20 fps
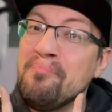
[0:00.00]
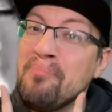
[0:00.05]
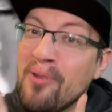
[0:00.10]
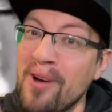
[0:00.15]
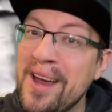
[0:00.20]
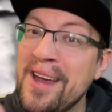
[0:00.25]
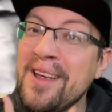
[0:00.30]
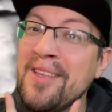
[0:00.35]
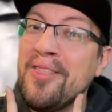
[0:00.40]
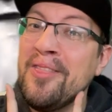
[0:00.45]

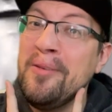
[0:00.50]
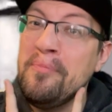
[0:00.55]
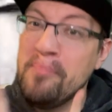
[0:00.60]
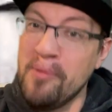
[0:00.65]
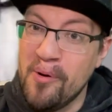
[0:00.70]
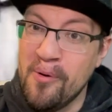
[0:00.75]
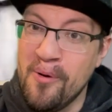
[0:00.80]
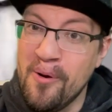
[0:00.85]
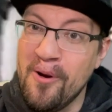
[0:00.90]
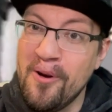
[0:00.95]
break the
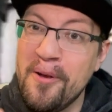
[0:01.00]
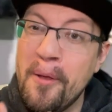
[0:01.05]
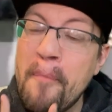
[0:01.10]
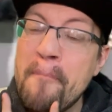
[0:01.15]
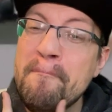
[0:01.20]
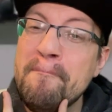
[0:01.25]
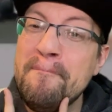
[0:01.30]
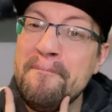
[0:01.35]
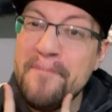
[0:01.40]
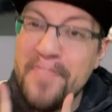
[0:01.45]
board,
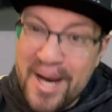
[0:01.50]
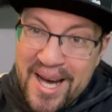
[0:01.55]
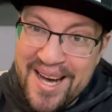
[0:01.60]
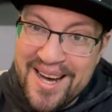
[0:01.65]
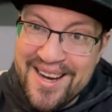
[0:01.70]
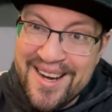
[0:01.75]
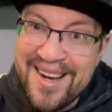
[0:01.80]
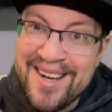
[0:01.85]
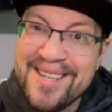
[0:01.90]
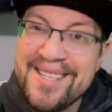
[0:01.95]

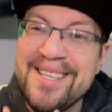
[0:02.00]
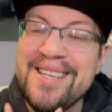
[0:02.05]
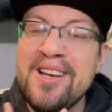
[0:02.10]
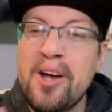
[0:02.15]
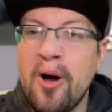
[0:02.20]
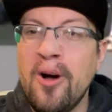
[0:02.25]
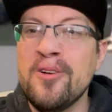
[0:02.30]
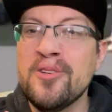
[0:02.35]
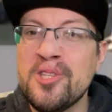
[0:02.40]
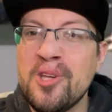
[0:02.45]
but he
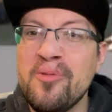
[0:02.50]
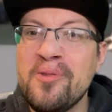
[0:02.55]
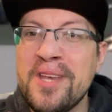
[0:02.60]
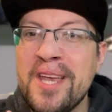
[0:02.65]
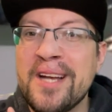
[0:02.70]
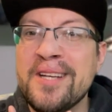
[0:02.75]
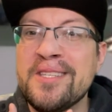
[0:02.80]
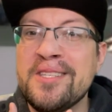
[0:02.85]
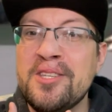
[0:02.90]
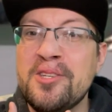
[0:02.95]
also
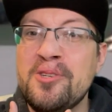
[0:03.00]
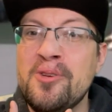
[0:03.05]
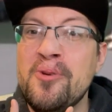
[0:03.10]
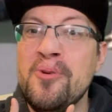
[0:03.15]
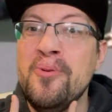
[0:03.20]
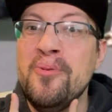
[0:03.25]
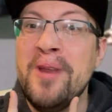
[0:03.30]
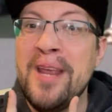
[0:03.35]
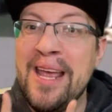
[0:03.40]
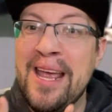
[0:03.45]
kicks the
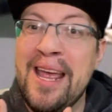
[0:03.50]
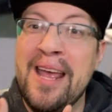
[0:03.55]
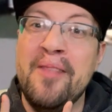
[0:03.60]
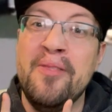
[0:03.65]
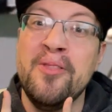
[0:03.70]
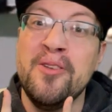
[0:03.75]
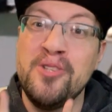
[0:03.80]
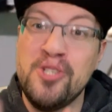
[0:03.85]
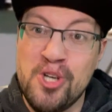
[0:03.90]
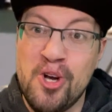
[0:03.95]
dude in
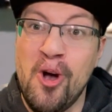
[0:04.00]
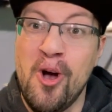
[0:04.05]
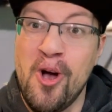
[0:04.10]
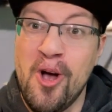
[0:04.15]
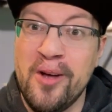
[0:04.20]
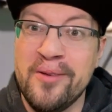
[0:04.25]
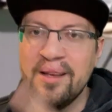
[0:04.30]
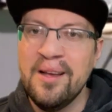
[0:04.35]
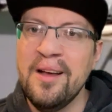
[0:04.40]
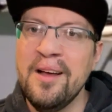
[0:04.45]
the
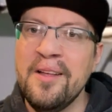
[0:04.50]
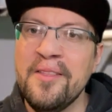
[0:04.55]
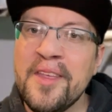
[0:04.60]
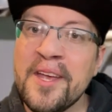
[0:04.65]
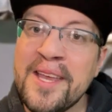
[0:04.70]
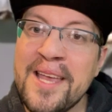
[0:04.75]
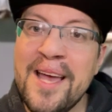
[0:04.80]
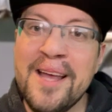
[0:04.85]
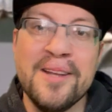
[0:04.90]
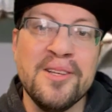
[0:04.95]
jaw.
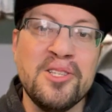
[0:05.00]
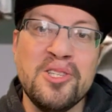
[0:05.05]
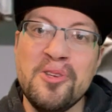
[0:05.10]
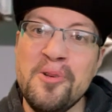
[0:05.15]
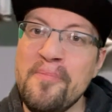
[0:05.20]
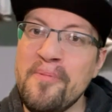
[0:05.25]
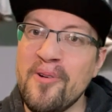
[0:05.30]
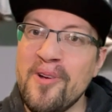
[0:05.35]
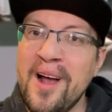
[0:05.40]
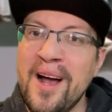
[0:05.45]
The kid is
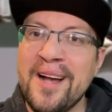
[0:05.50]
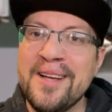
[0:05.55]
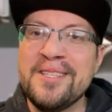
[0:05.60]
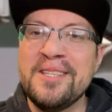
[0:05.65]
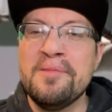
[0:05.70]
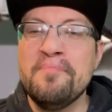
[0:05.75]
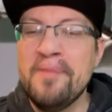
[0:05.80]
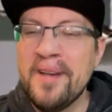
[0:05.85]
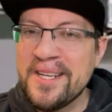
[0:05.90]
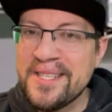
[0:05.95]
super nice,
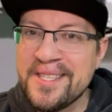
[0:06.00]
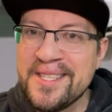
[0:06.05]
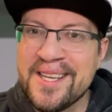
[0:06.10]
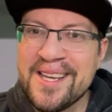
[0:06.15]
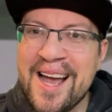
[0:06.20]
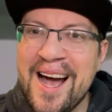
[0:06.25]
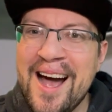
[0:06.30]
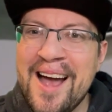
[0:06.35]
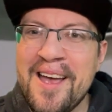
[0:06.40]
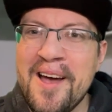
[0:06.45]
he picks the
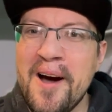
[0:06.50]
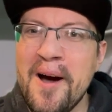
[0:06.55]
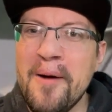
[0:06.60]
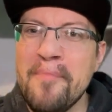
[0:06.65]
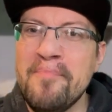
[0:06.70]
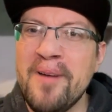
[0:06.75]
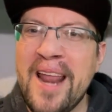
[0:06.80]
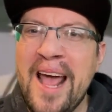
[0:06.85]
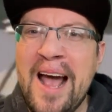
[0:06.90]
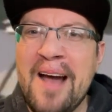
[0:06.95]
guy
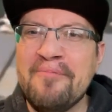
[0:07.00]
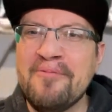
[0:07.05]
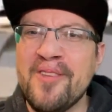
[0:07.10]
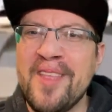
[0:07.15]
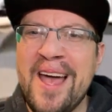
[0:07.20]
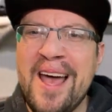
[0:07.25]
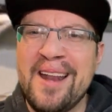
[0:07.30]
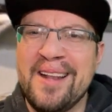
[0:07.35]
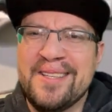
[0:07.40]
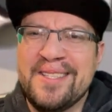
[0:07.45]
up, but after
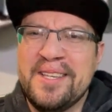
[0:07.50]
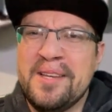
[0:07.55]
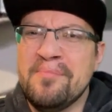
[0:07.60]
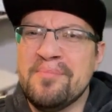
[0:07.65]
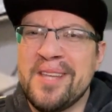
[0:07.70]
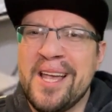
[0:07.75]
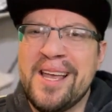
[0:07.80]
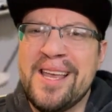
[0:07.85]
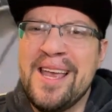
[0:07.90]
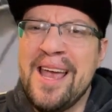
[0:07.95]
that it seems
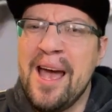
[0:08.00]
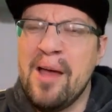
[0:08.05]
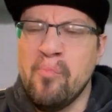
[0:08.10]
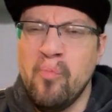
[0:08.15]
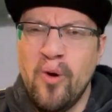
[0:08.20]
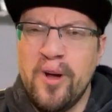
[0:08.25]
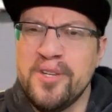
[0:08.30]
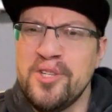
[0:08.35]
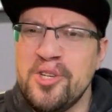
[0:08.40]
like he had one